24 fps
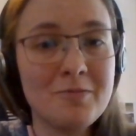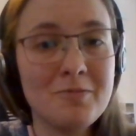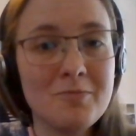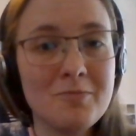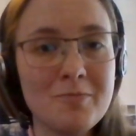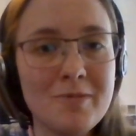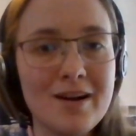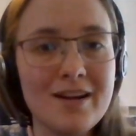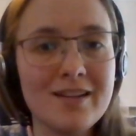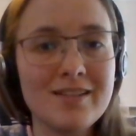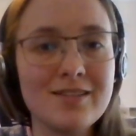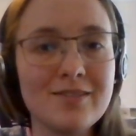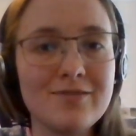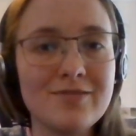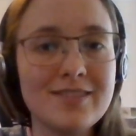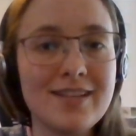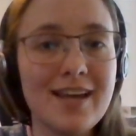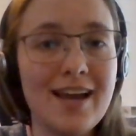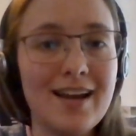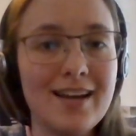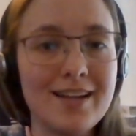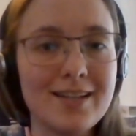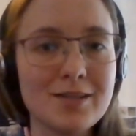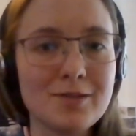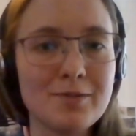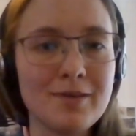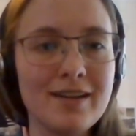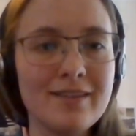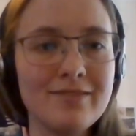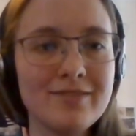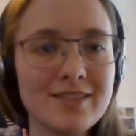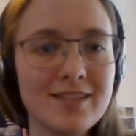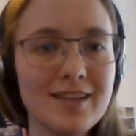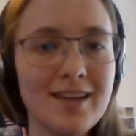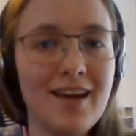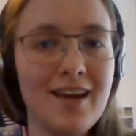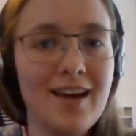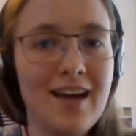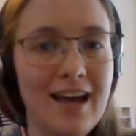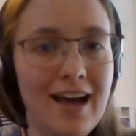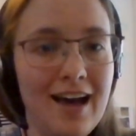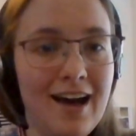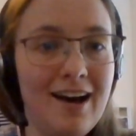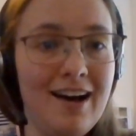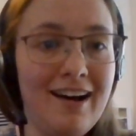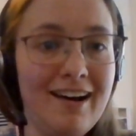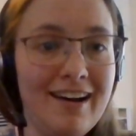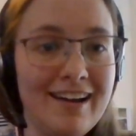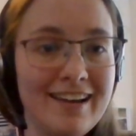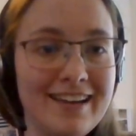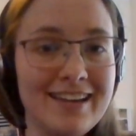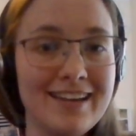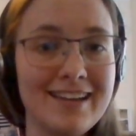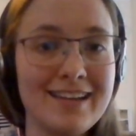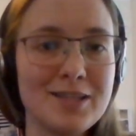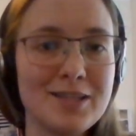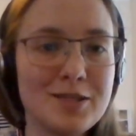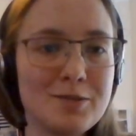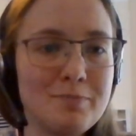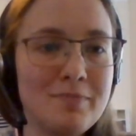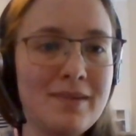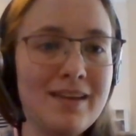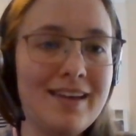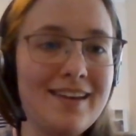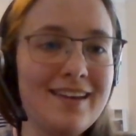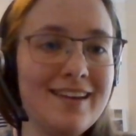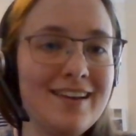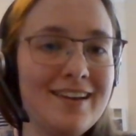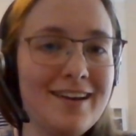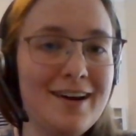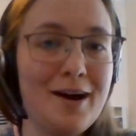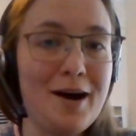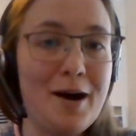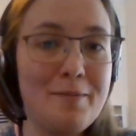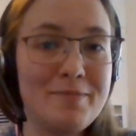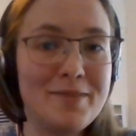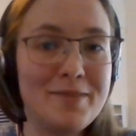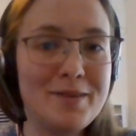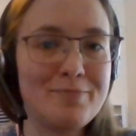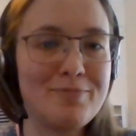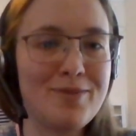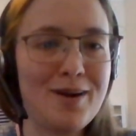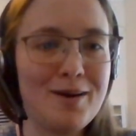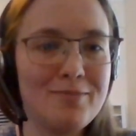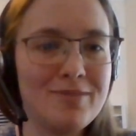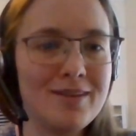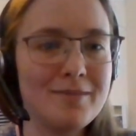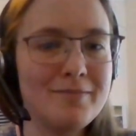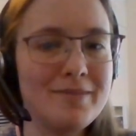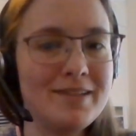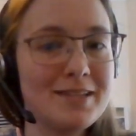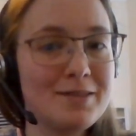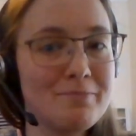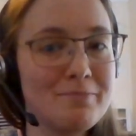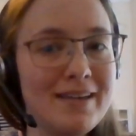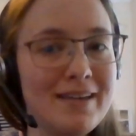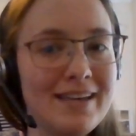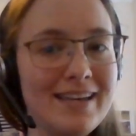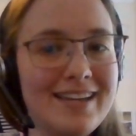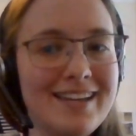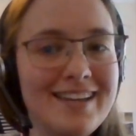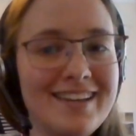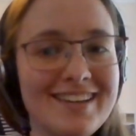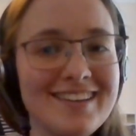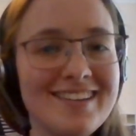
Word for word: words of Taylor Swift, "Hi, it's me. I'm the problem. It's me."